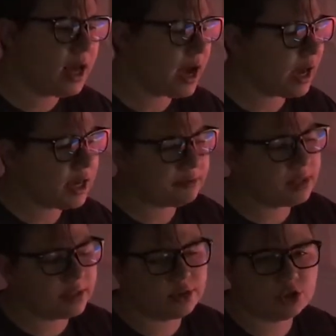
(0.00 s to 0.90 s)
I have
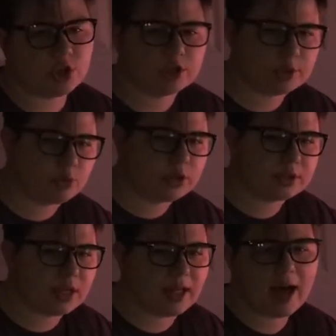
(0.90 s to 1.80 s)
tons of charging bricks.
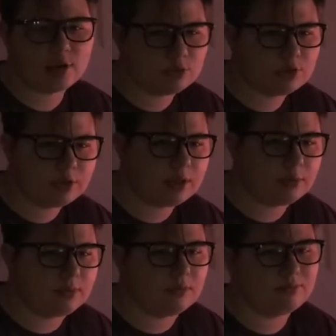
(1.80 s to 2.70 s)
I really
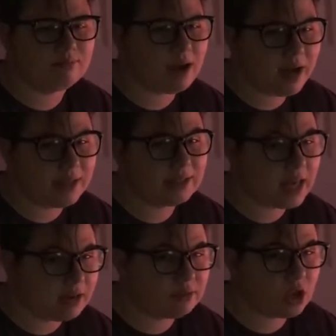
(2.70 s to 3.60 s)
didn't mind
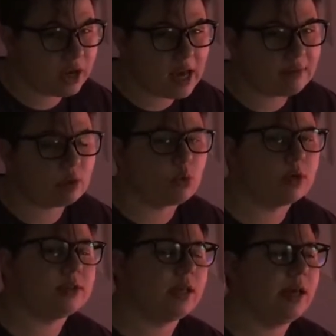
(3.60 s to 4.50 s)
not having
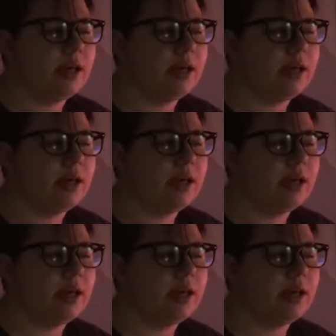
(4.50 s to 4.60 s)
one,